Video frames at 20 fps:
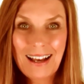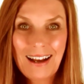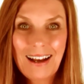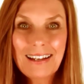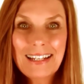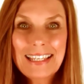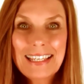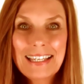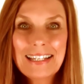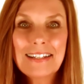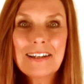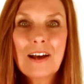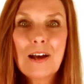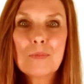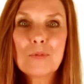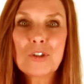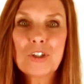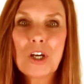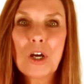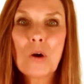On a
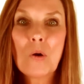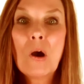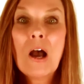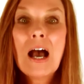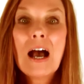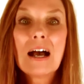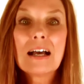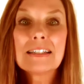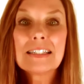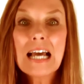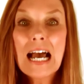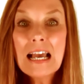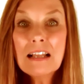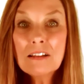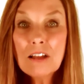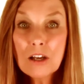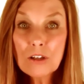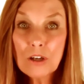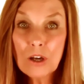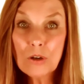Kidcom show, a
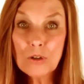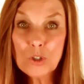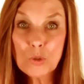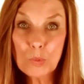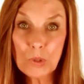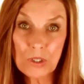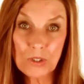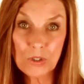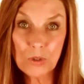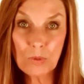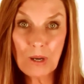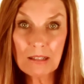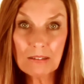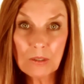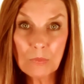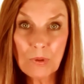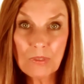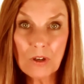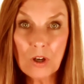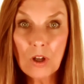dialogue coach works
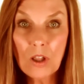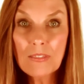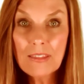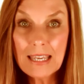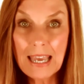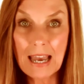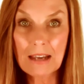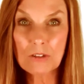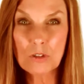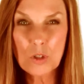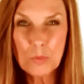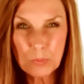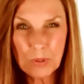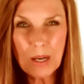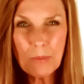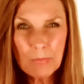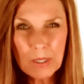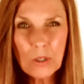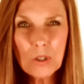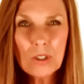directly with all the actors,
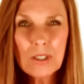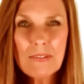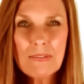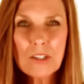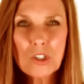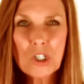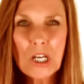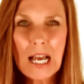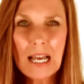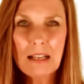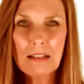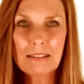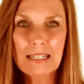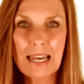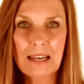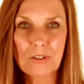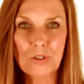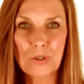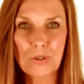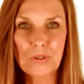primarily the child
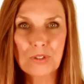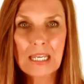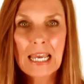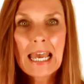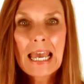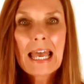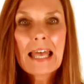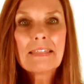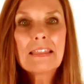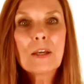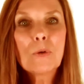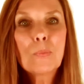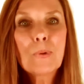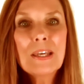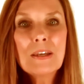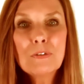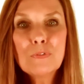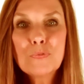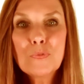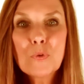actors. They
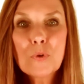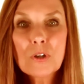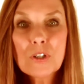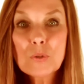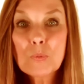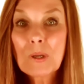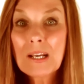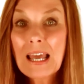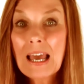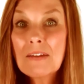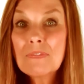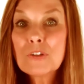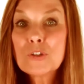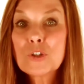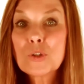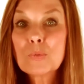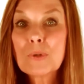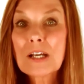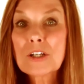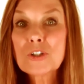reinforce whatever
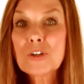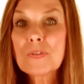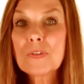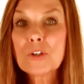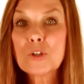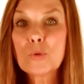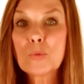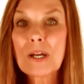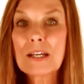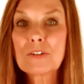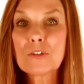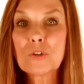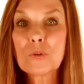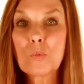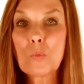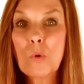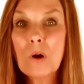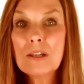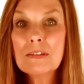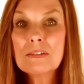direction the director
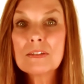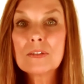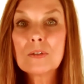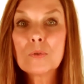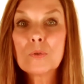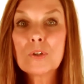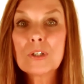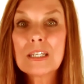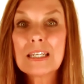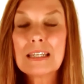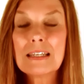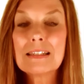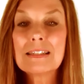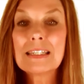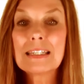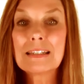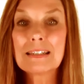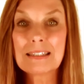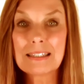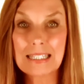wants or
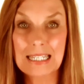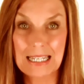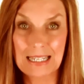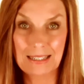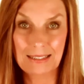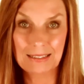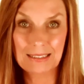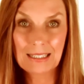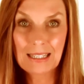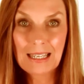needs in a scene.